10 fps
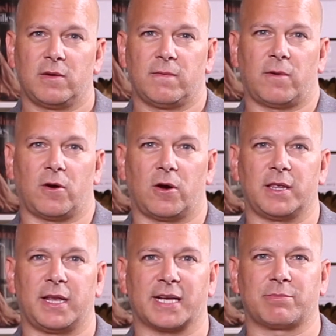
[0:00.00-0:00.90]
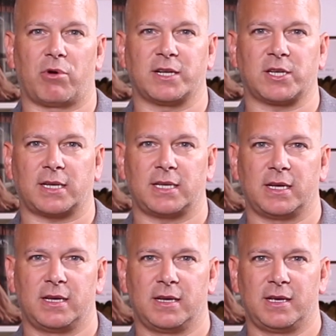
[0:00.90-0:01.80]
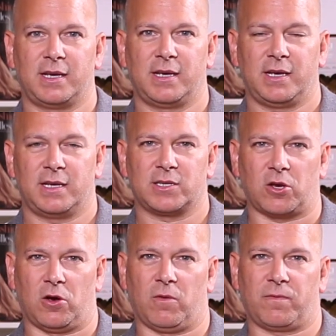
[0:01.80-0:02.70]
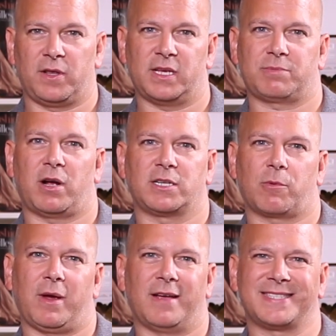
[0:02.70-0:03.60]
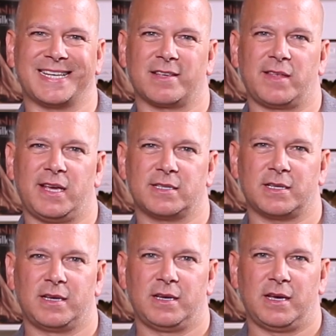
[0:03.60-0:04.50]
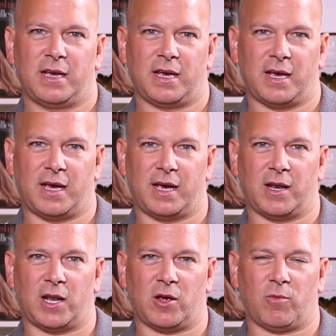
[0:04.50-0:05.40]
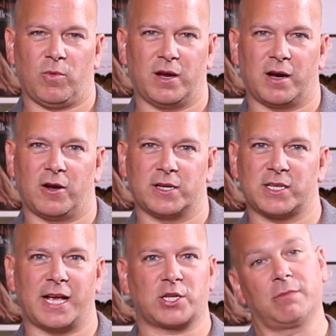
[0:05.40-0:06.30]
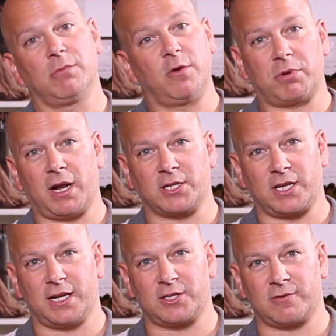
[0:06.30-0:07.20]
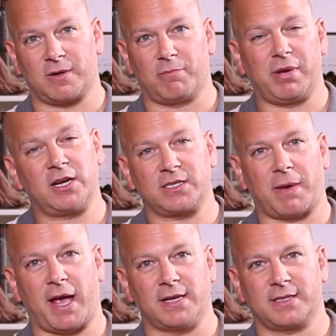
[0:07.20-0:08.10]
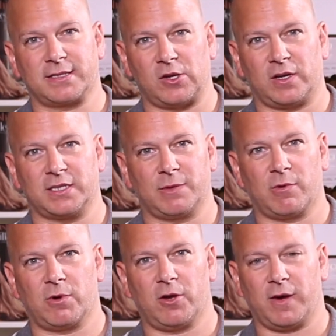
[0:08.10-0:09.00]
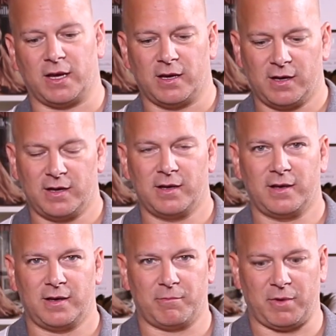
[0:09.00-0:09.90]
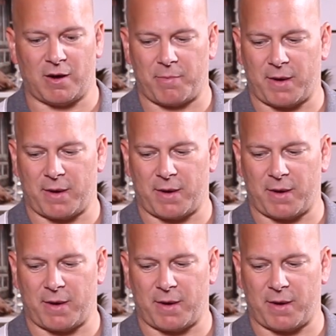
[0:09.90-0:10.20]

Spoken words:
for the next project. So for this project, we have 6 of these, and we are going to actually move production into a bigger space so you can see what we're doing. Be right